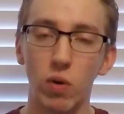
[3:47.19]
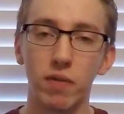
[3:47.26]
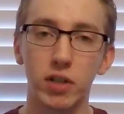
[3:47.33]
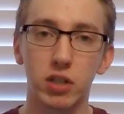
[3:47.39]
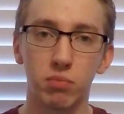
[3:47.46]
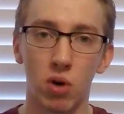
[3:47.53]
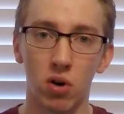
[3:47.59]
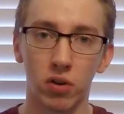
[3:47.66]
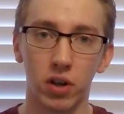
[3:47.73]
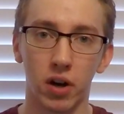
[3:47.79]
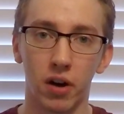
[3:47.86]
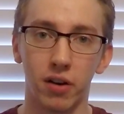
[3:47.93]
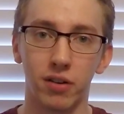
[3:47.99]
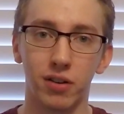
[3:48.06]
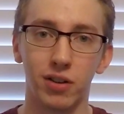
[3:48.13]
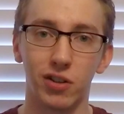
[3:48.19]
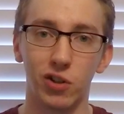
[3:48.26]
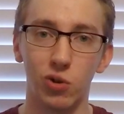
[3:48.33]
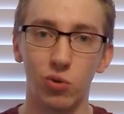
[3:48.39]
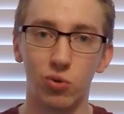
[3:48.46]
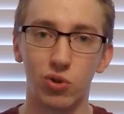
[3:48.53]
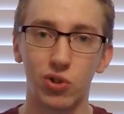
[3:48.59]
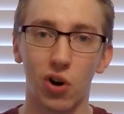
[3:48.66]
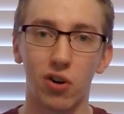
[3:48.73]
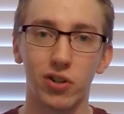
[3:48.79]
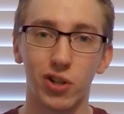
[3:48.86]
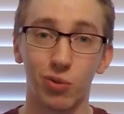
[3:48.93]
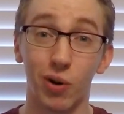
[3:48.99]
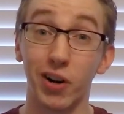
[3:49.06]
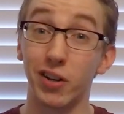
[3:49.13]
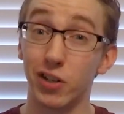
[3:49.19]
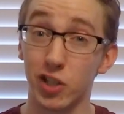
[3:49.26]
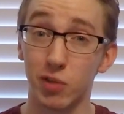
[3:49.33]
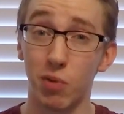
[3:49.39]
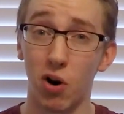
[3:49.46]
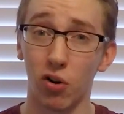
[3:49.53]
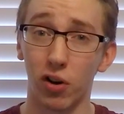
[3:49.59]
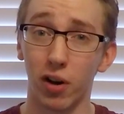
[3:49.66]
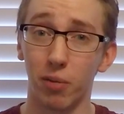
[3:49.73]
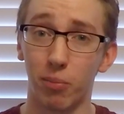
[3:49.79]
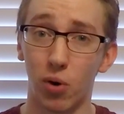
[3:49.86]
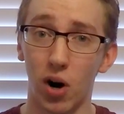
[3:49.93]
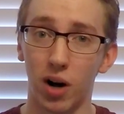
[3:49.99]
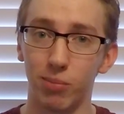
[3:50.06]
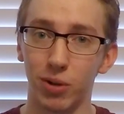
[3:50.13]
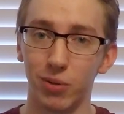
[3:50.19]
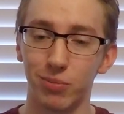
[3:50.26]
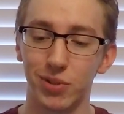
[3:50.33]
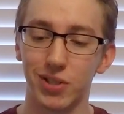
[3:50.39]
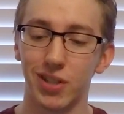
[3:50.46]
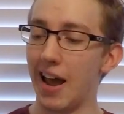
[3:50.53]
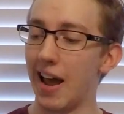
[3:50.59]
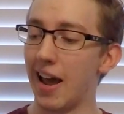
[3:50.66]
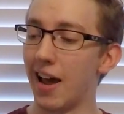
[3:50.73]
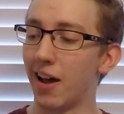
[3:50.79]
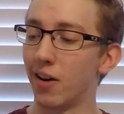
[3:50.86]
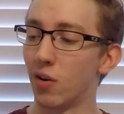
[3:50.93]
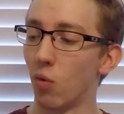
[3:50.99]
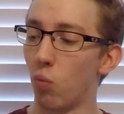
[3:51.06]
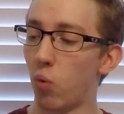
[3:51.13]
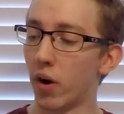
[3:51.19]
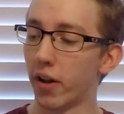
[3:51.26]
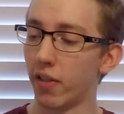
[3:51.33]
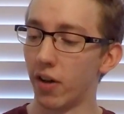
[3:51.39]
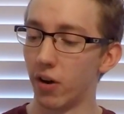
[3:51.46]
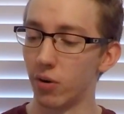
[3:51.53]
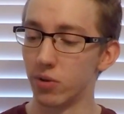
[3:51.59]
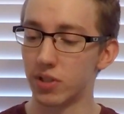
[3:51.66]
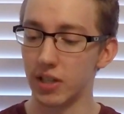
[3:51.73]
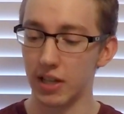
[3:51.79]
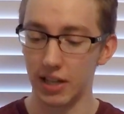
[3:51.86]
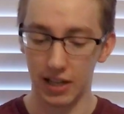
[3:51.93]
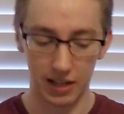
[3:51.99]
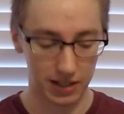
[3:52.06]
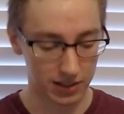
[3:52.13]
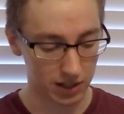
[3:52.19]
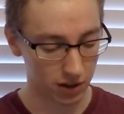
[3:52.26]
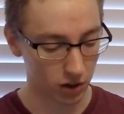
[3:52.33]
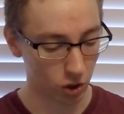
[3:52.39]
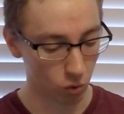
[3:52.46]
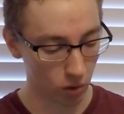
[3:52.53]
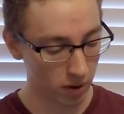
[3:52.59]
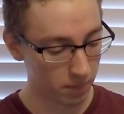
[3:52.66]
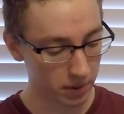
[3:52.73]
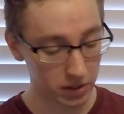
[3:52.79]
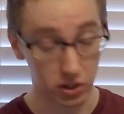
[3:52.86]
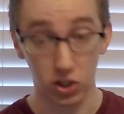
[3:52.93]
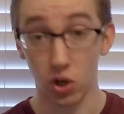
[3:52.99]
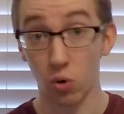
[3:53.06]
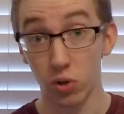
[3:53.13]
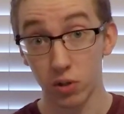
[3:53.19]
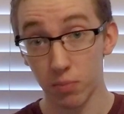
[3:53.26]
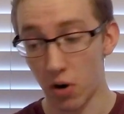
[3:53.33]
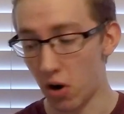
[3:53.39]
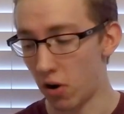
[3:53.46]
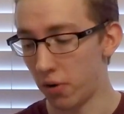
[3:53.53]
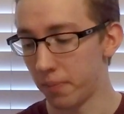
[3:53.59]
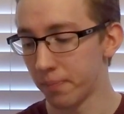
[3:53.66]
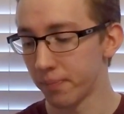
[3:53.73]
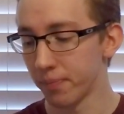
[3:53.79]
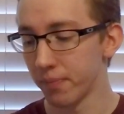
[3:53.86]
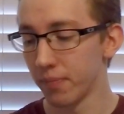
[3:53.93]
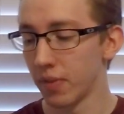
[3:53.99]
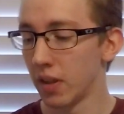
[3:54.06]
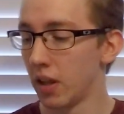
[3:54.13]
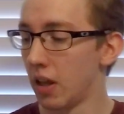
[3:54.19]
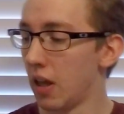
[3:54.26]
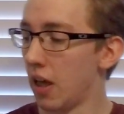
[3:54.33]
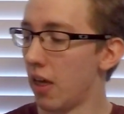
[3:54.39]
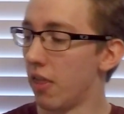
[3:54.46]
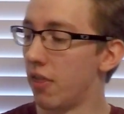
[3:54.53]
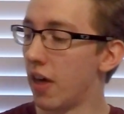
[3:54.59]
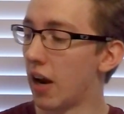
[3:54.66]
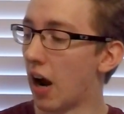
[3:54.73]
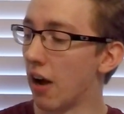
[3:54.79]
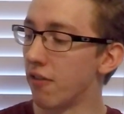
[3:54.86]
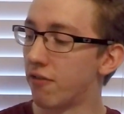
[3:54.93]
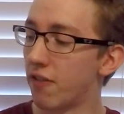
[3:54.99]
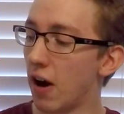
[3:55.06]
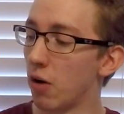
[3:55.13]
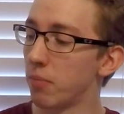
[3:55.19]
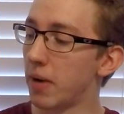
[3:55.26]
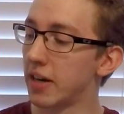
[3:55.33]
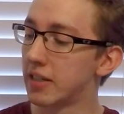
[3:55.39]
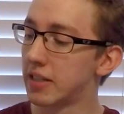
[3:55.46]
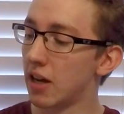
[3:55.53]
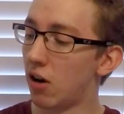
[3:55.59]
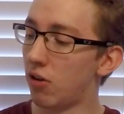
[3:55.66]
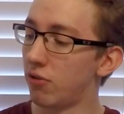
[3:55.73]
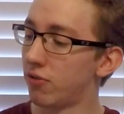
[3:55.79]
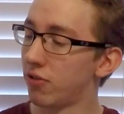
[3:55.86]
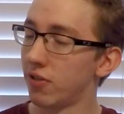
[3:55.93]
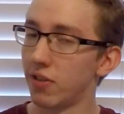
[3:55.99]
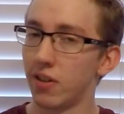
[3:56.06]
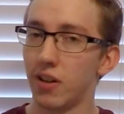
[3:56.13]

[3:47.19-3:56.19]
you have a small gun, you start to run into small gun problems. And one of those is the grip is so small that I found myself